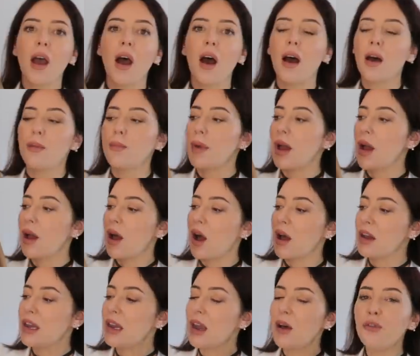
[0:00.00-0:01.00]
Um,
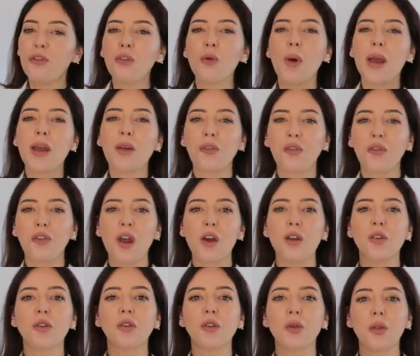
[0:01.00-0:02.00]
I love the way it flows.